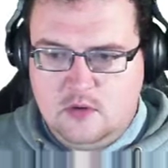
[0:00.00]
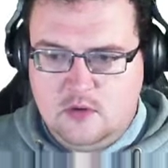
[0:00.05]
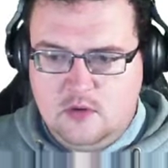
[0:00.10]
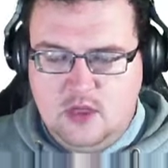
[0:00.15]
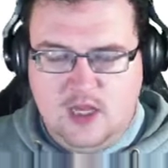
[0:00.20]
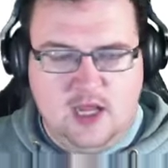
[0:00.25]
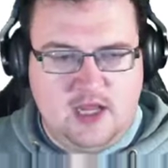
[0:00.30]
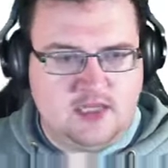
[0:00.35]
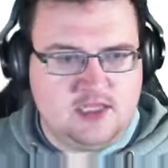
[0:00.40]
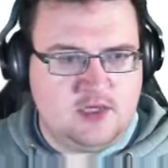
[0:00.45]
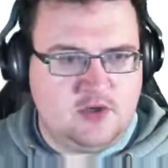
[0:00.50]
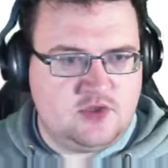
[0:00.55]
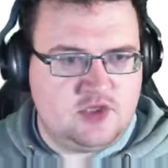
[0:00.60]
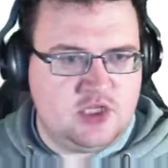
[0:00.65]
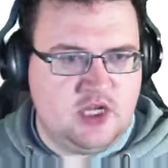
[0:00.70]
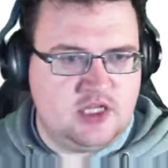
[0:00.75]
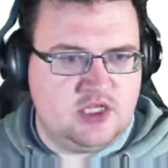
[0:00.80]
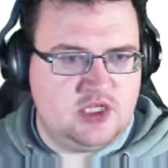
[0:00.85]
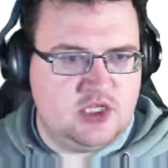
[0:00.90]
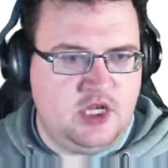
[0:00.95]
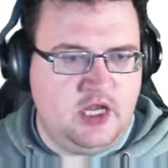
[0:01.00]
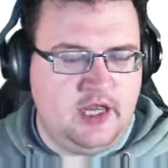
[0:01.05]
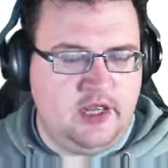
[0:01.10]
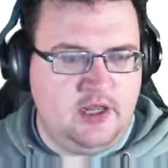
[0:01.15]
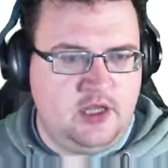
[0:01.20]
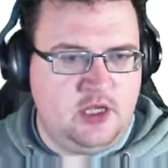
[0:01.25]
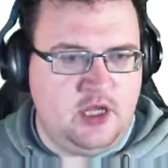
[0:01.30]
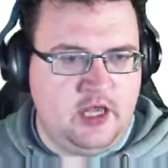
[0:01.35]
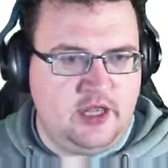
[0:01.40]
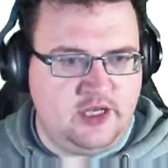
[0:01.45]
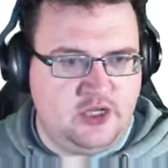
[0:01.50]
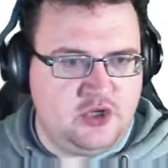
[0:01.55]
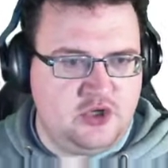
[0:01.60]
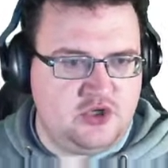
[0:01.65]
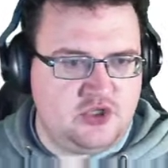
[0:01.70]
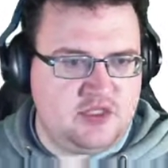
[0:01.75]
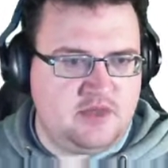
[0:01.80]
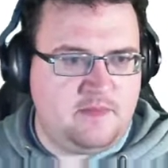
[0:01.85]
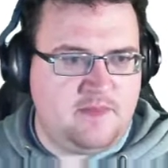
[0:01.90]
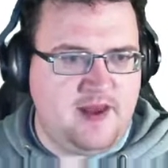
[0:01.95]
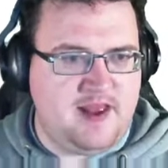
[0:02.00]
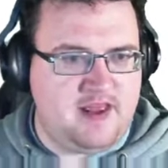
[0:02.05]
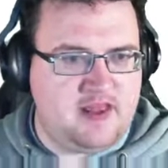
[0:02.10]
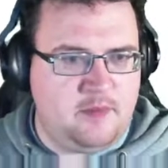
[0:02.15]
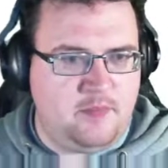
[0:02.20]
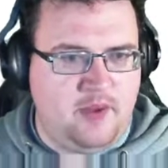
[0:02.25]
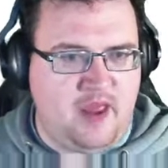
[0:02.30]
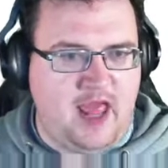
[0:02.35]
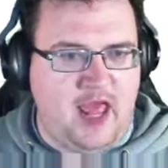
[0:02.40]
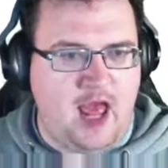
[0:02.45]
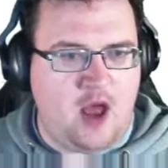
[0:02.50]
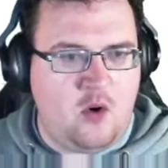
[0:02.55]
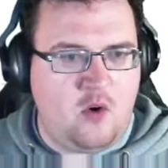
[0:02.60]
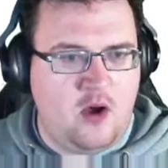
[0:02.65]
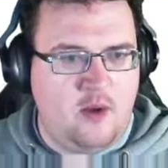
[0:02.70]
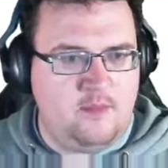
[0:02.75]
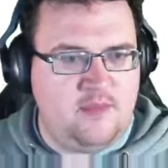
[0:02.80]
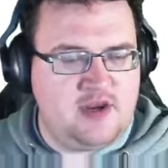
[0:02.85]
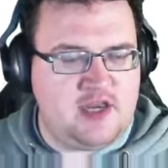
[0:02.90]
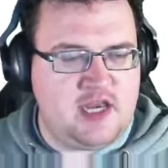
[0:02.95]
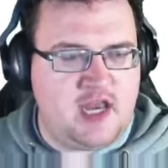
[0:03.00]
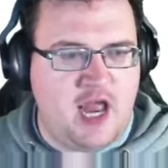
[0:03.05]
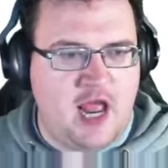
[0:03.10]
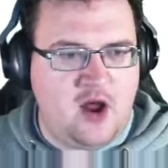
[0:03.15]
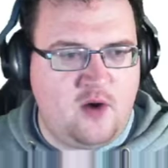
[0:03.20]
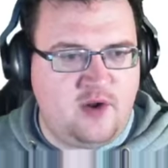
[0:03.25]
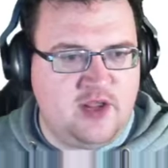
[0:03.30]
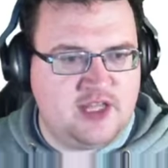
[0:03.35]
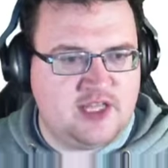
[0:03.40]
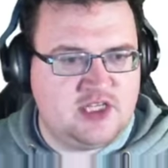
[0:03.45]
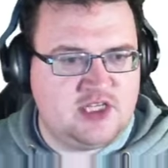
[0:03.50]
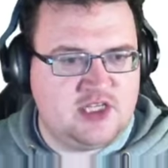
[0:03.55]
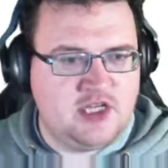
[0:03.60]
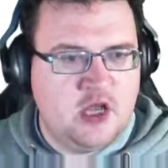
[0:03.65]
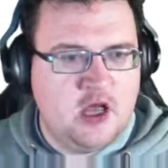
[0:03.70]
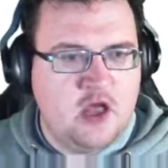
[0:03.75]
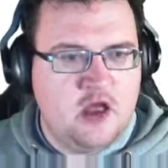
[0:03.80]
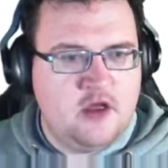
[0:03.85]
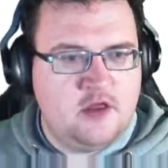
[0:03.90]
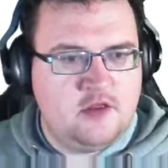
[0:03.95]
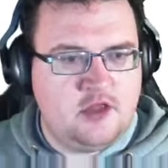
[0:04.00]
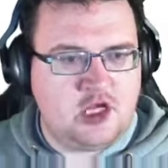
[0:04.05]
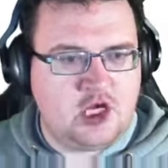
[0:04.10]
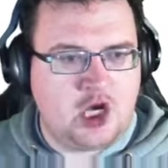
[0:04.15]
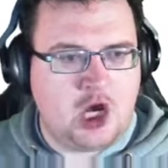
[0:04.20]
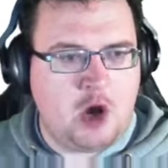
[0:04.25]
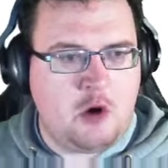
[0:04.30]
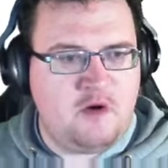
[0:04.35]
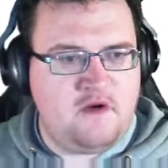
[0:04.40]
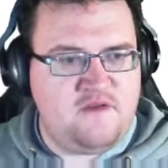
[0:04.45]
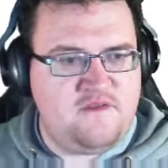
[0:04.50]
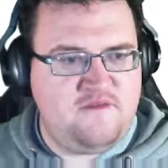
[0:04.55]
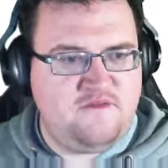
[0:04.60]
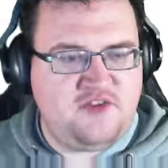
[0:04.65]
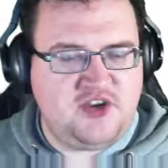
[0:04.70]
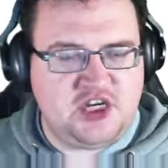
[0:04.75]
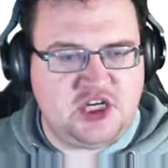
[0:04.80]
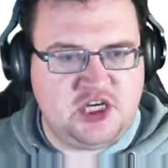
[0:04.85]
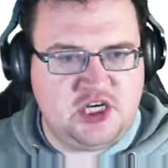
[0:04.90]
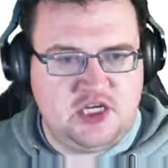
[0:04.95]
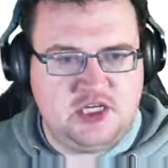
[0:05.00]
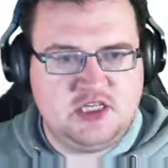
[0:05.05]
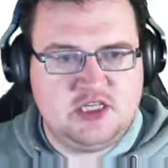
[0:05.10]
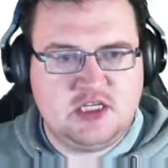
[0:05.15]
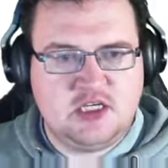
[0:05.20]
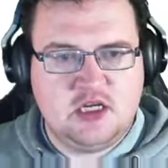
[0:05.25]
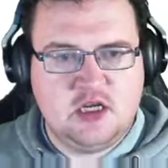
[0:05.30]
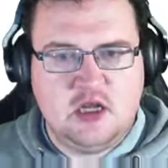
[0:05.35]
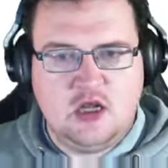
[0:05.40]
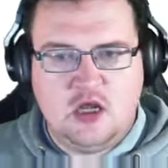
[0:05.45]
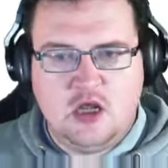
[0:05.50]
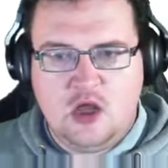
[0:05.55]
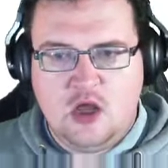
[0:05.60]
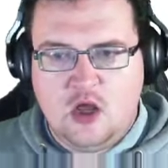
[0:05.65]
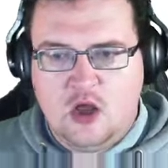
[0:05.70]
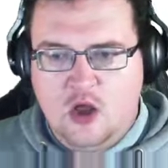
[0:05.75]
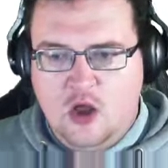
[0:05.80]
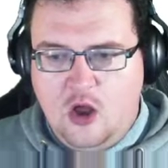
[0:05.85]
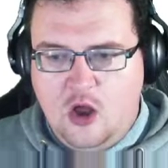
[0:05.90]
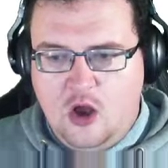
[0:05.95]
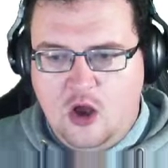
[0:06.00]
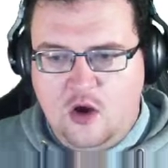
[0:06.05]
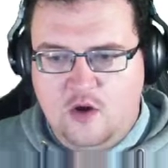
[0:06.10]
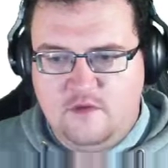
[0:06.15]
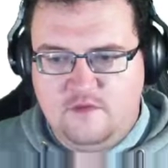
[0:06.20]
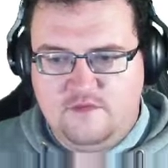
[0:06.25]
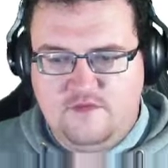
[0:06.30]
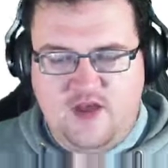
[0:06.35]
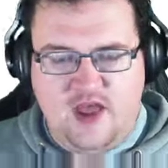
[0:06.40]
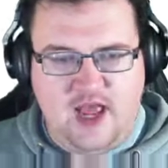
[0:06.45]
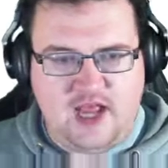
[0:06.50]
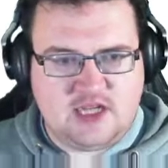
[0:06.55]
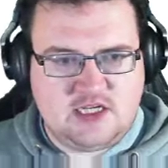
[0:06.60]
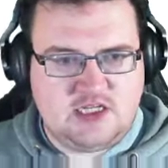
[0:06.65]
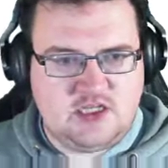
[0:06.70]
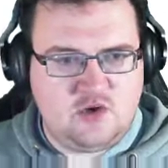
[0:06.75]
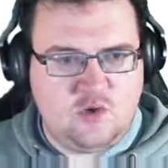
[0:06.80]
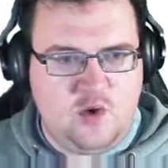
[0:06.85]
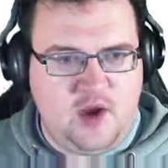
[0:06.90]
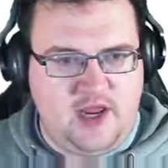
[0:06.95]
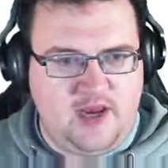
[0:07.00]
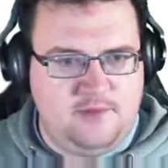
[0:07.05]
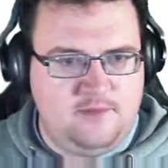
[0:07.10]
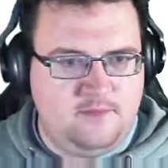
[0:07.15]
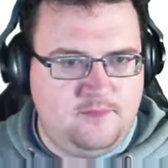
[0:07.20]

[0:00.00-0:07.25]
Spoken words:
Yeah, so it used to be the power, but now it's the coefficient of x squared.